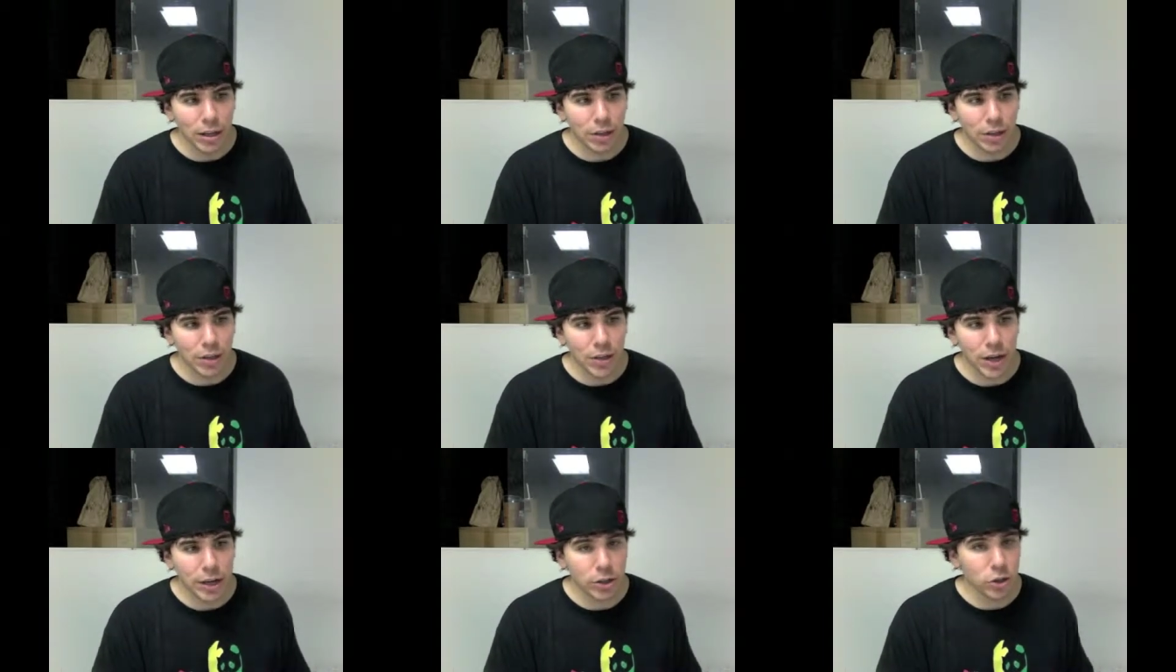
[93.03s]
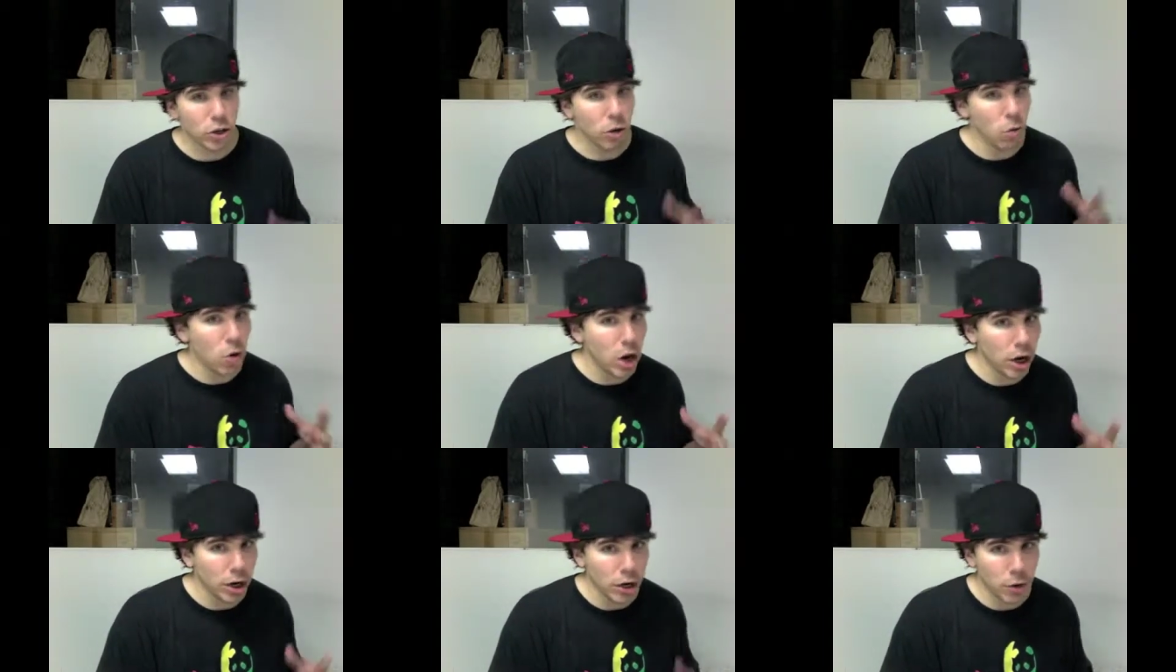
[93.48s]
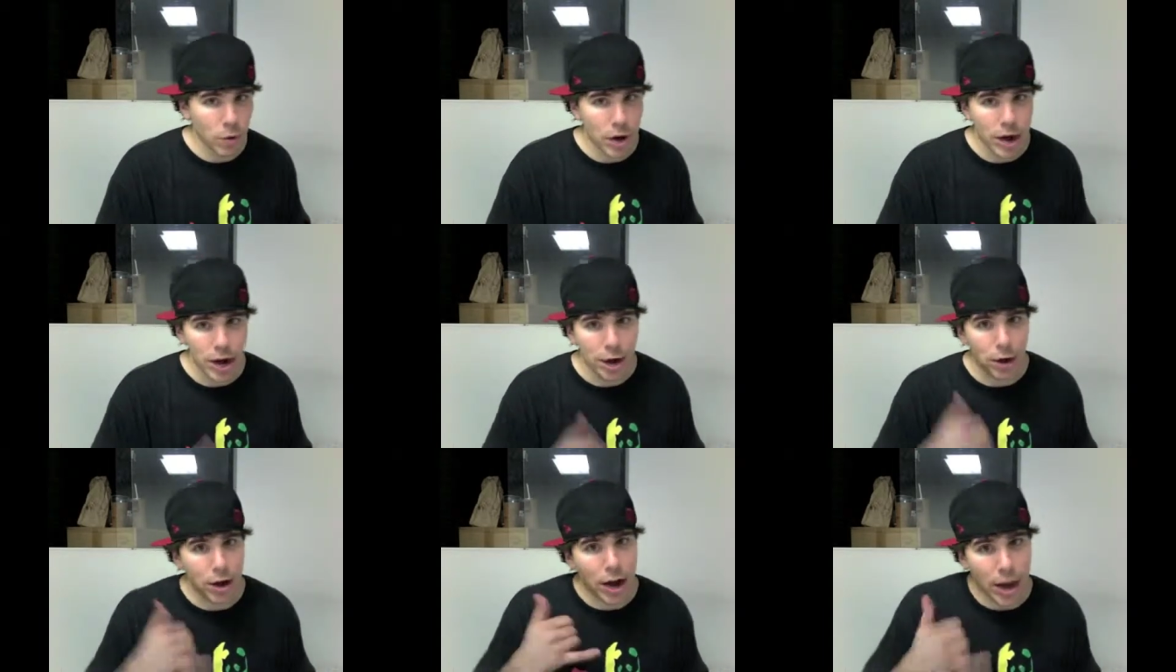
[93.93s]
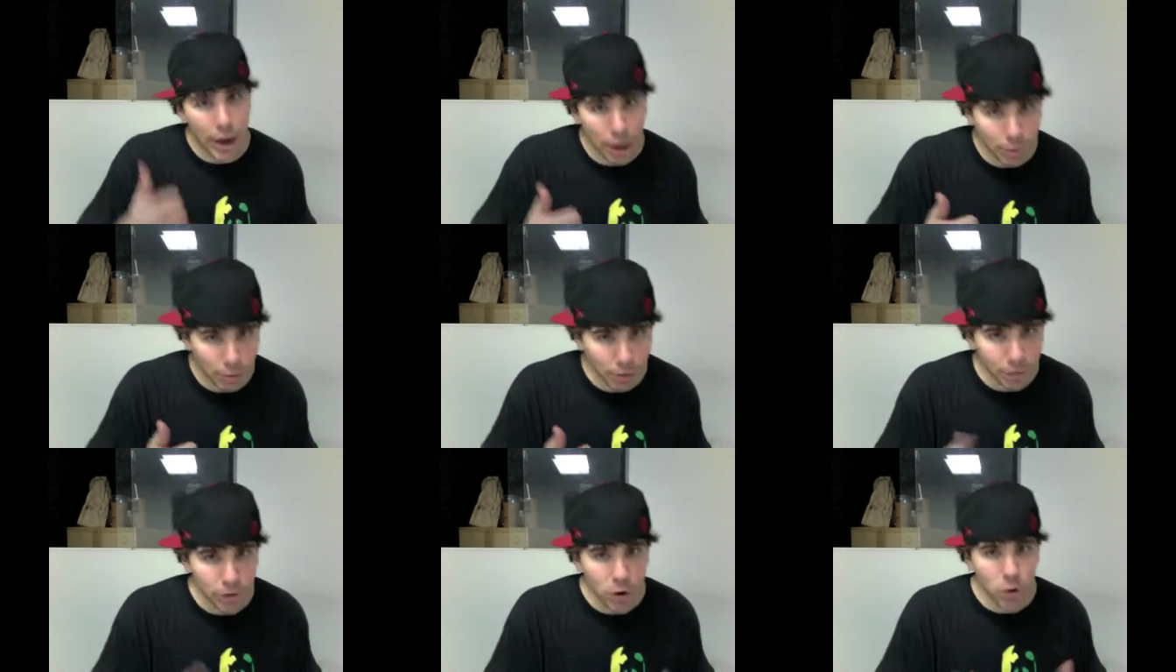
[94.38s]
they start walking away or hang up
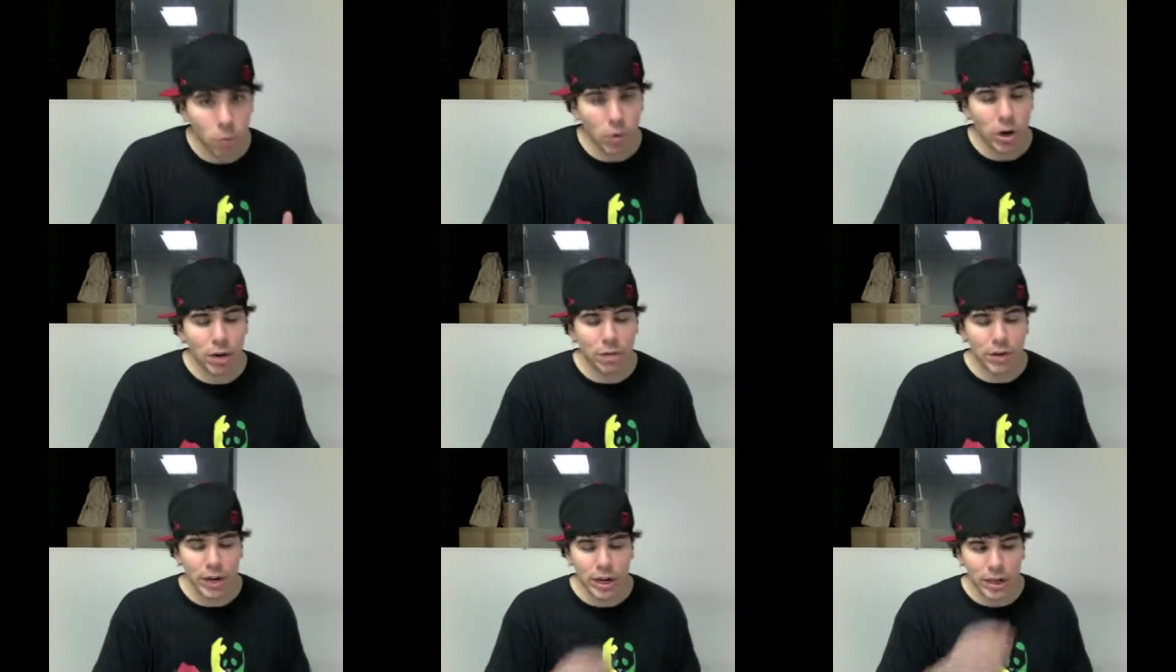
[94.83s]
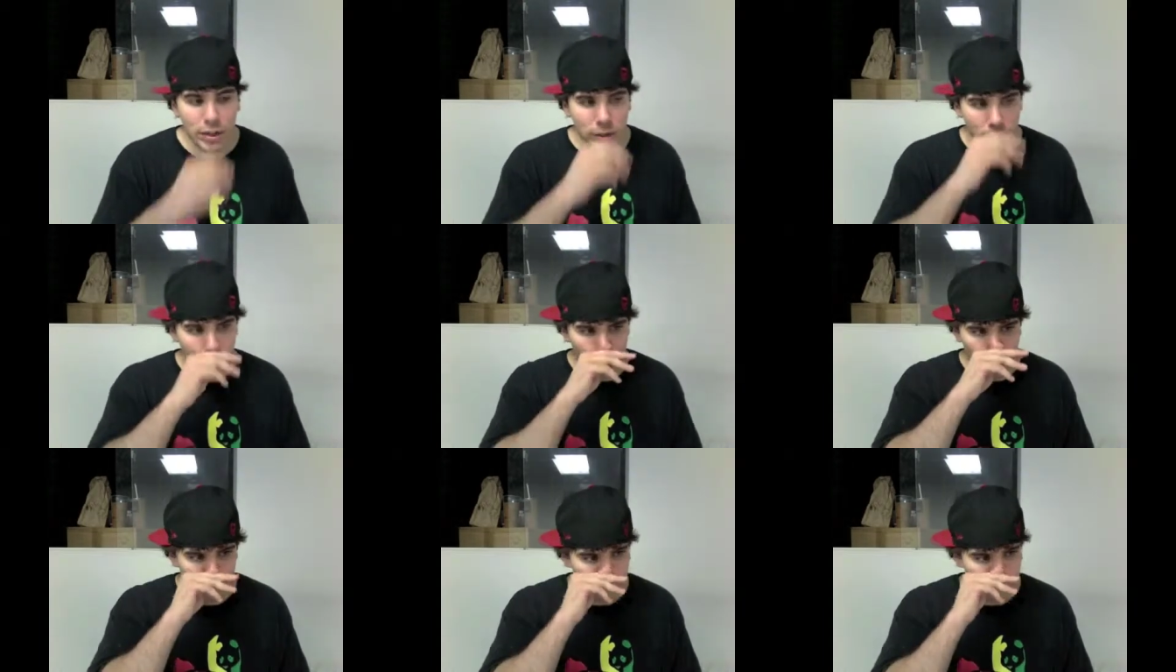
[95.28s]
the phone, whatever it is.